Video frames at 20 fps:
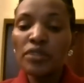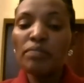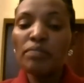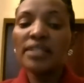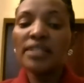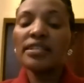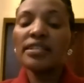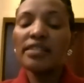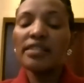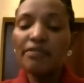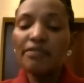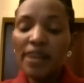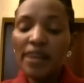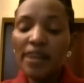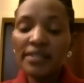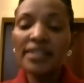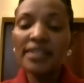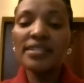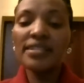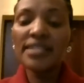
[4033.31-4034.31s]
but the fact
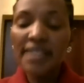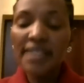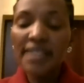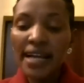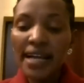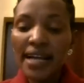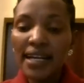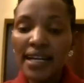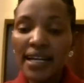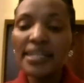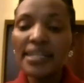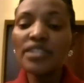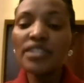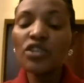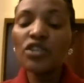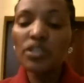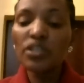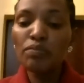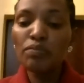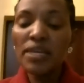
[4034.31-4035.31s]
that it's tired does
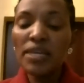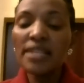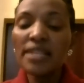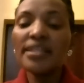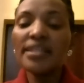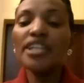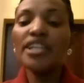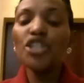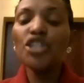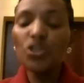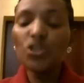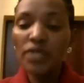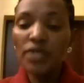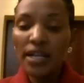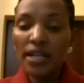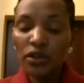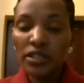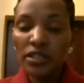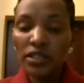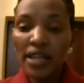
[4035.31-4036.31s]
not mean the issues are
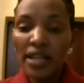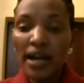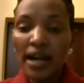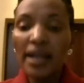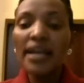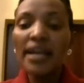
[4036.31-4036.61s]
not there.